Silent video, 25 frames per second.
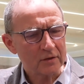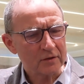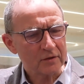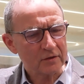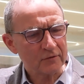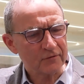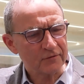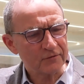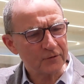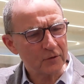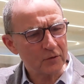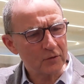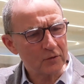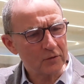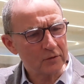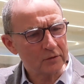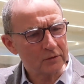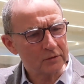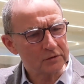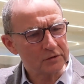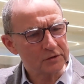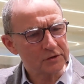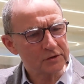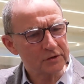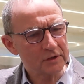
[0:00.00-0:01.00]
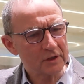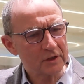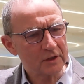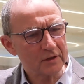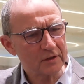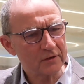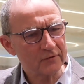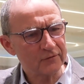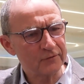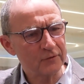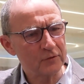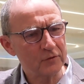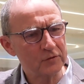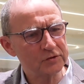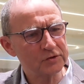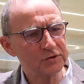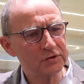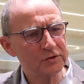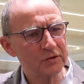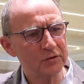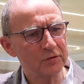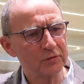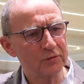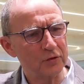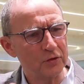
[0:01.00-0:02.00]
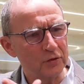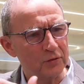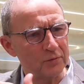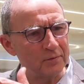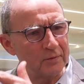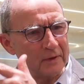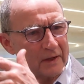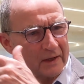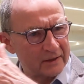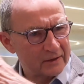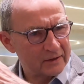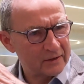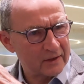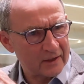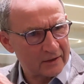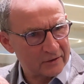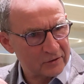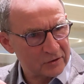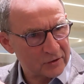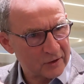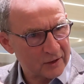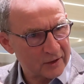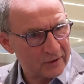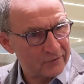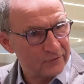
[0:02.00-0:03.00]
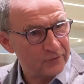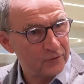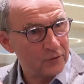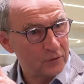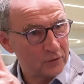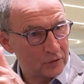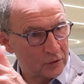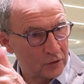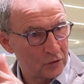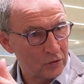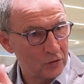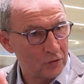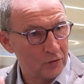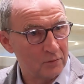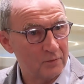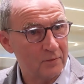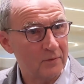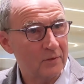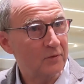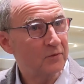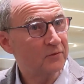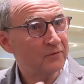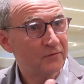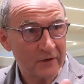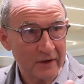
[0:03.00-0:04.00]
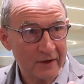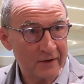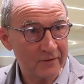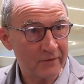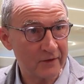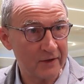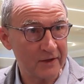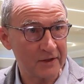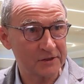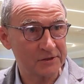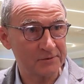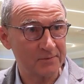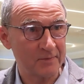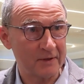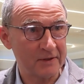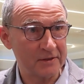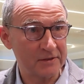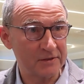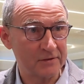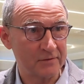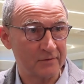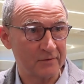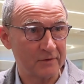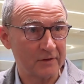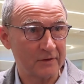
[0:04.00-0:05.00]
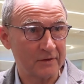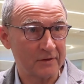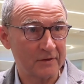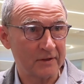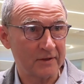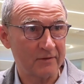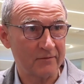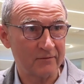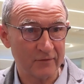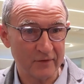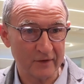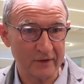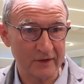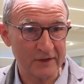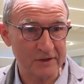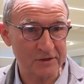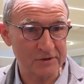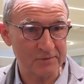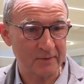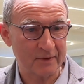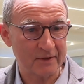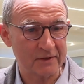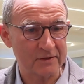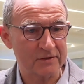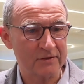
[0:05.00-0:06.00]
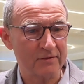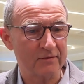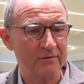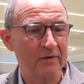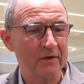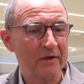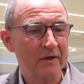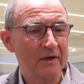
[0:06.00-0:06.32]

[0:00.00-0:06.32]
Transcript: The phones to the room and trying to phone home, very, very expensive at the time, very expensive.